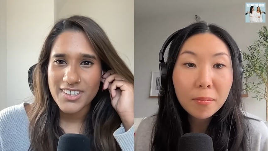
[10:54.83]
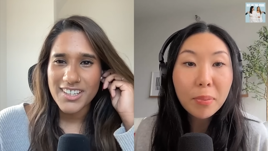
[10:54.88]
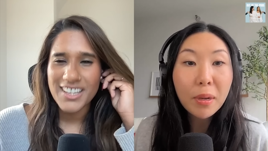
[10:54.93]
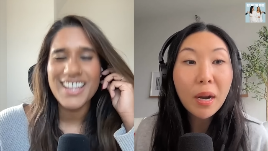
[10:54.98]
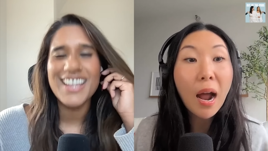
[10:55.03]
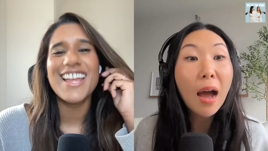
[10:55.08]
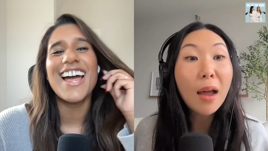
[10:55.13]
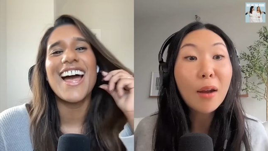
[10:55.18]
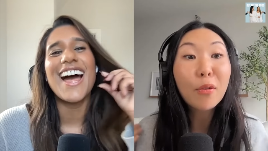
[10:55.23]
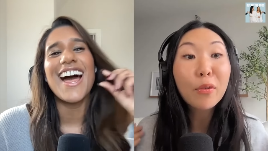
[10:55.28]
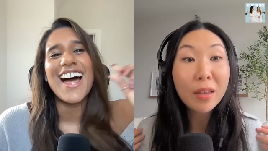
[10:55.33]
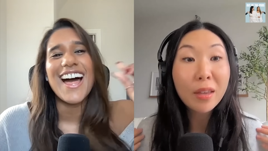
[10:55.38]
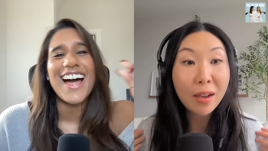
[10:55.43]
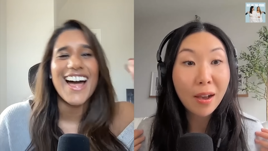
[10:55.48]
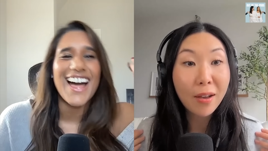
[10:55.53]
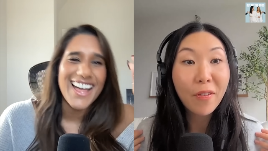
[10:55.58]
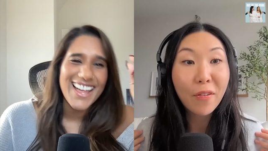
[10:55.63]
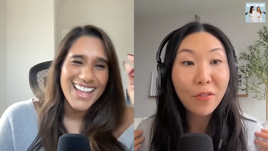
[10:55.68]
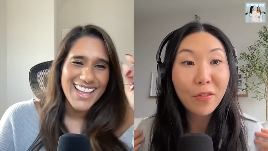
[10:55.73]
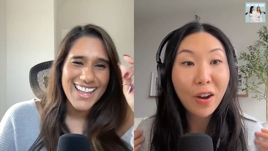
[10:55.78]
Speaker 1: But I don't
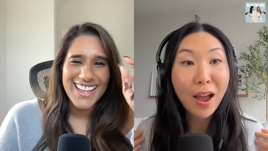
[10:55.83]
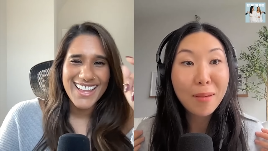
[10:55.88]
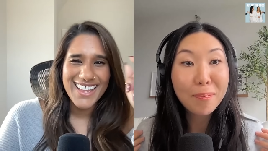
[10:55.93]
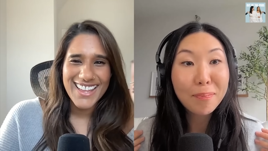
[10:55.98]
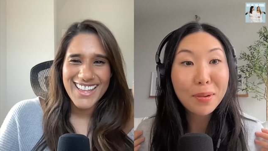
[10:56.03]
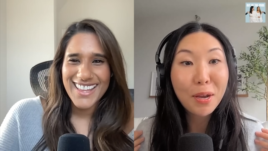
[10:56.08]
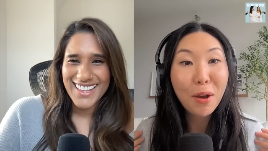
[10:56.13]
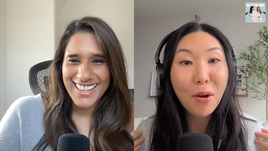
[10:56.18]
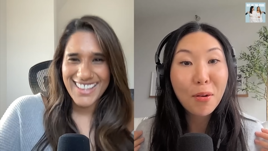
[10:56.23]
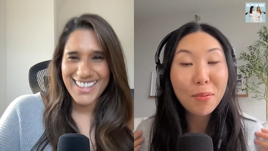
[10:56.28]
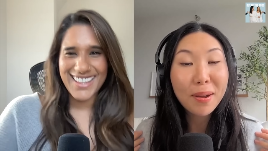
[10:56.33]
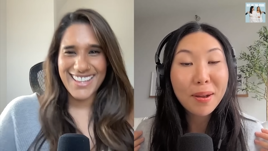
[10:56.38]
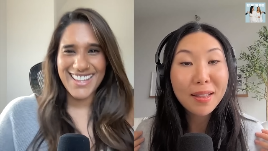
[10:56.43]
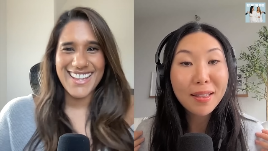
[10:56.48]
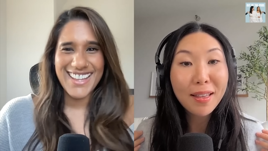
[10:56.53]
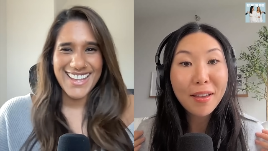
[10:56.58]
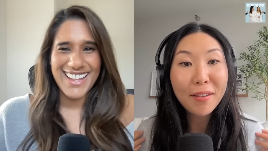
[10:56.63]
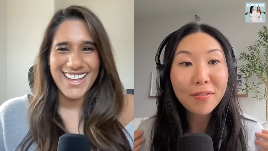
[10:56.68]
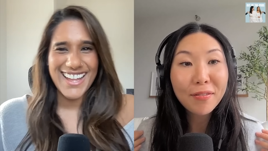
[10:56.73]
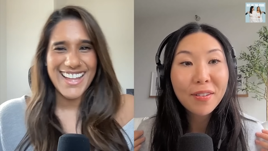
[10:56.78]
think I've ever had BO in my
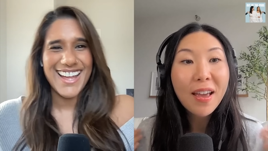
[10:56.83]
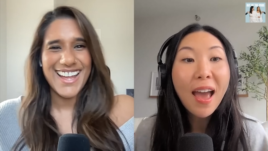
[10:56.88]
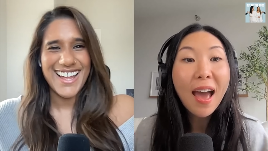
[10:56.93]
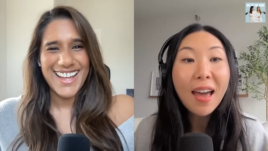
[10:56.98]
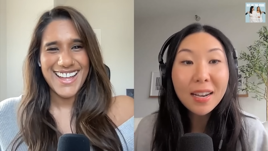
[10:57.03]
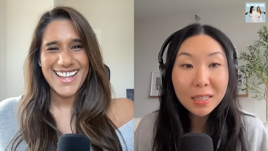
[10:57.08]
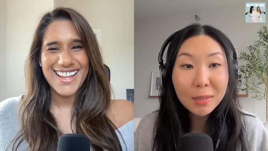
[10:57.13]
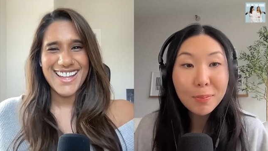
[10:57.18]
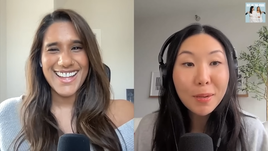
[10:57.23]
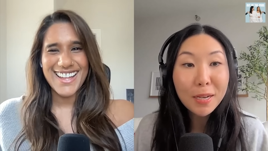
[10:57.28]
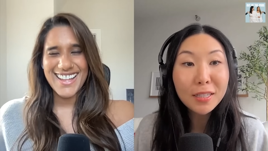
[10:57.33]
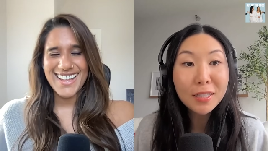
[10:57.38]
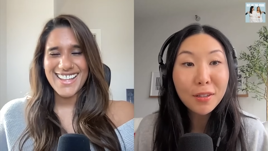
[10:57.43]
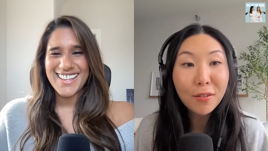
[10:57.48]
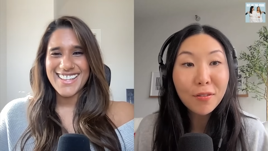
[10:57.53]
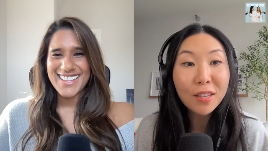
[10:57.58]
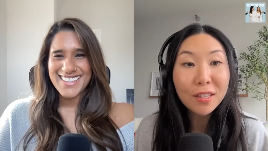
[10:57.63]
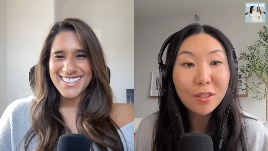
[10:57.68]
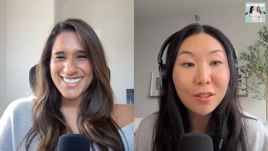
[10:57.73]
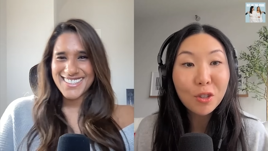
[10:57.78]
life. And it's because
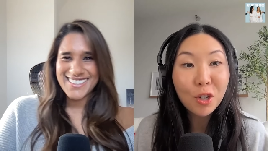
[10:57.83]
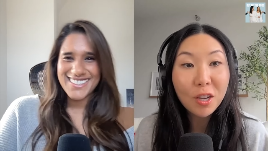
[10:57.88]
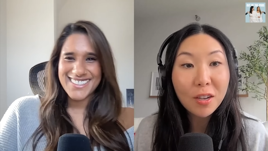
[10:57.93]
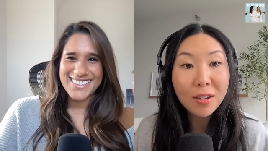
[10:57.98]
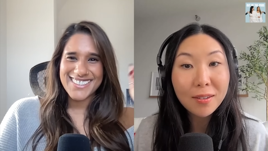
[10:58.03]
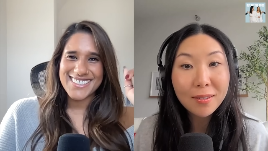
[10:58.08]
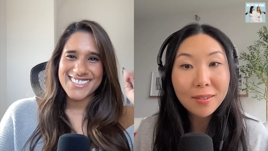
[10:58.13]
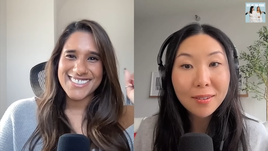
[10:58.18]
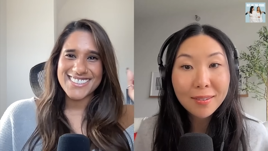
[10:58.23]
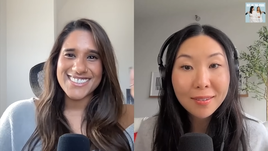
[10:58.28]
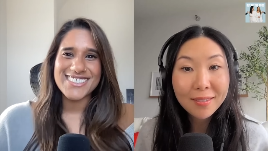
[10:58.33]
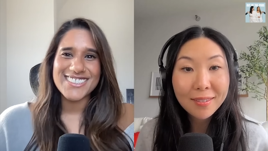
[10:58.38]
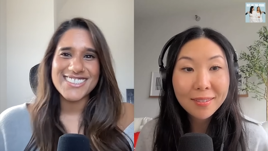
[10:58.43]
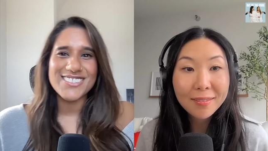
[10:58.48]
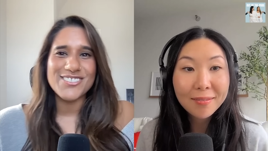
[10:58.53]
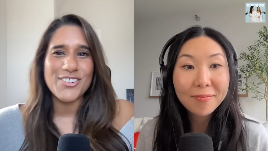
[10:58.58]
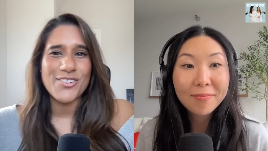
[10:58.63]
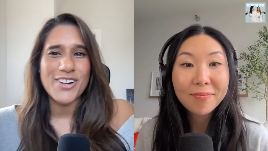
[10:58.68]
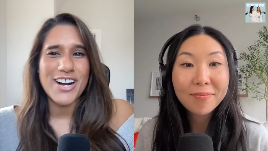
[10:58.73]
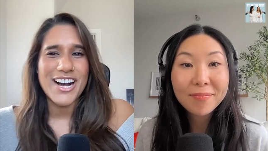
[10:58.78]
of this gene.
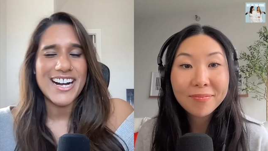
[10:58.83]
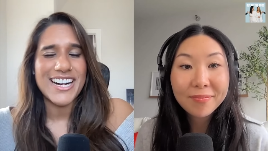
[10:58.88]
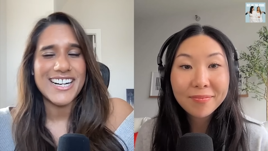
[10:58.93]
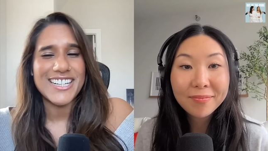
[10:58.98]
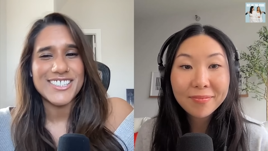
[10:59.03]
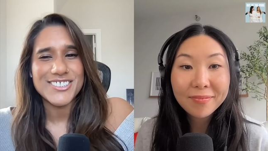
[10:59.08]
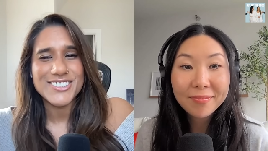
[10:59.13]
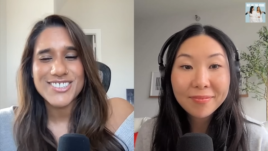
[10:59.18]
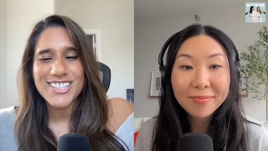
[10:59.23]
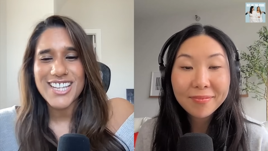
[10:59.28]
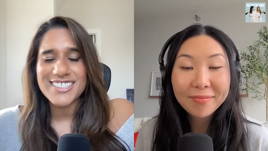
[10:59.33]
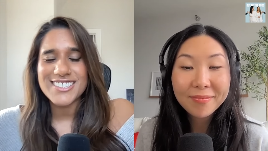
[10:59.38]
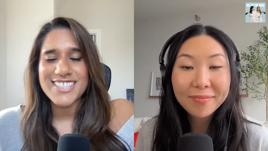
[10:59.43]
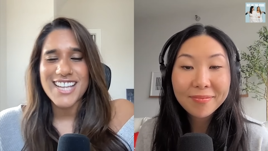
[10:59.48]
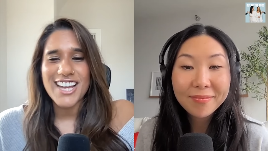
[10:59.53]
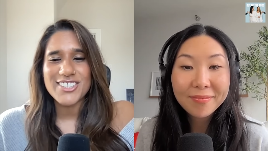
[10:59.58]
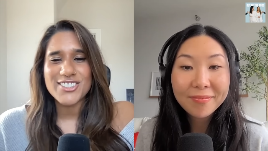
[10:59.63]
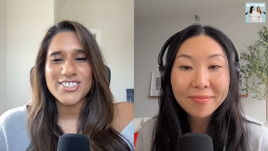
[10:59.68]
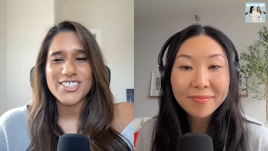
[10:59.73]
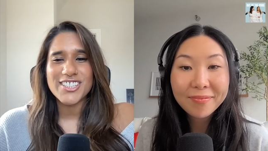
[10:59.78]
Wow. That's
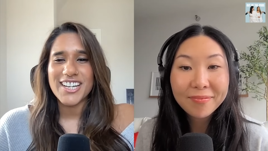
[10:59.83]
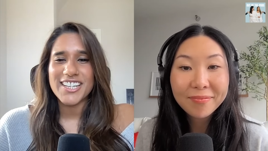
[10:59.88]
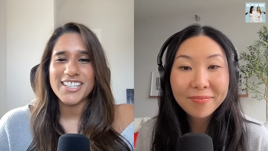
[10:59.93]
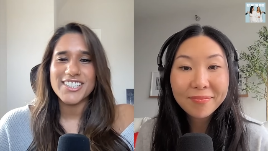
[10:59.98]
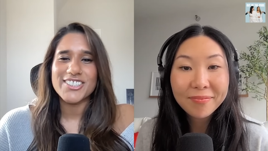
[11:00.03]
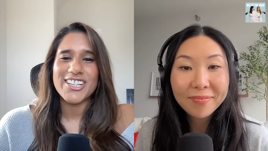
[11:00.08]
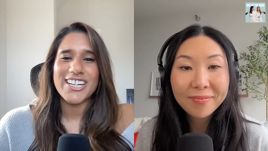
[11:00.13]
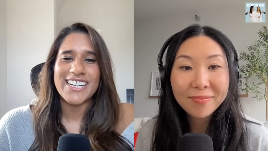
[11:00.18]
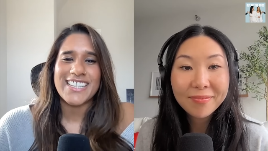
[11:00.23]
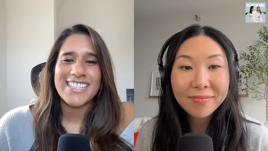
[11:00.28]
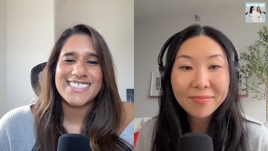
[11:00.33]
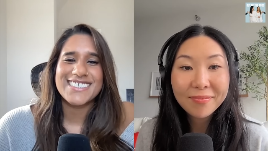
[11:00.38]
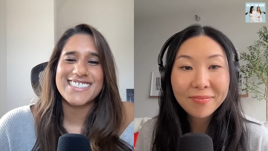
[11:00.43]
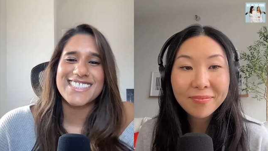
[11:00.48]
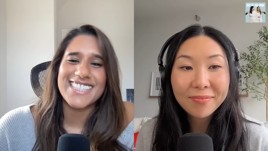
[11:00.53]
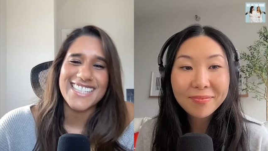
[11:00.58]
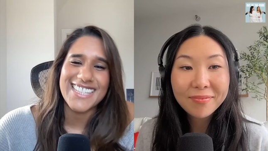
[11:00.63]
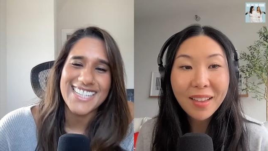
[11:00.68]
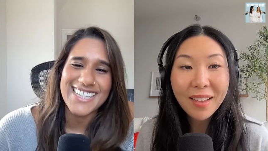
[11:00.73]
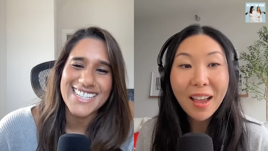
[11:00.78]
actually kind of
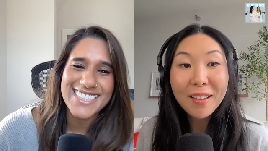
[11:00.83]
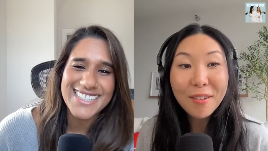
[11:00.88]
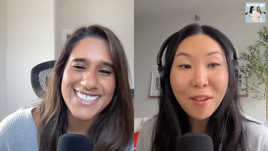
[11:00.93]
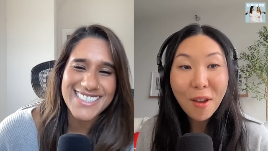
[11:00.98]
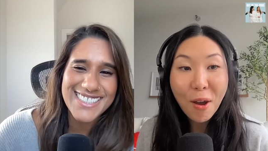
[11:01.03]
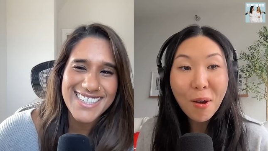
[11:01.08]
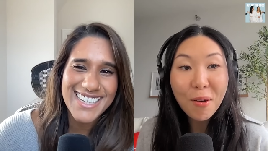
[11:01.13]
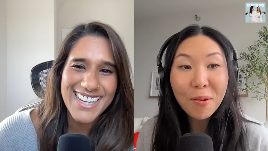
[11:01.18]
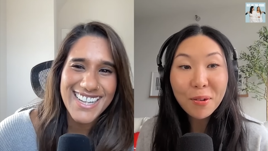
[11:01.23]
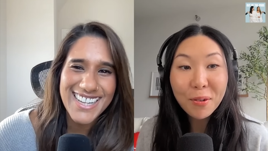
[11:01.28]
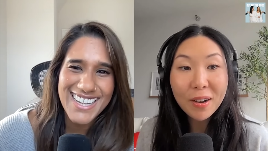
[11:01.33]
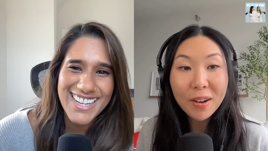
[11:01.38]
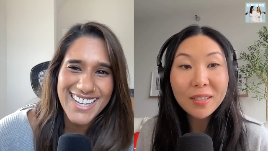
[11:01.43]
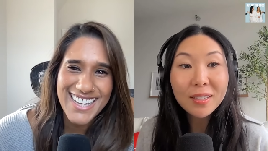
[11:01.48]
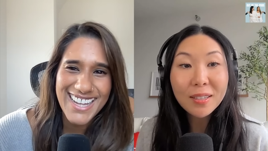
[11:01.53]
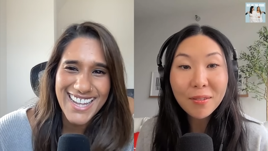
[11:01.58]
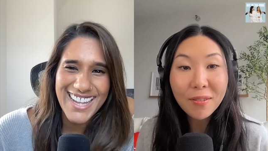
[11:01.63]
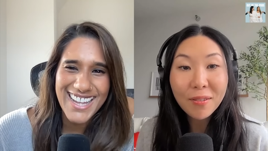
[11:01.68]
crazy. I know. Crazy,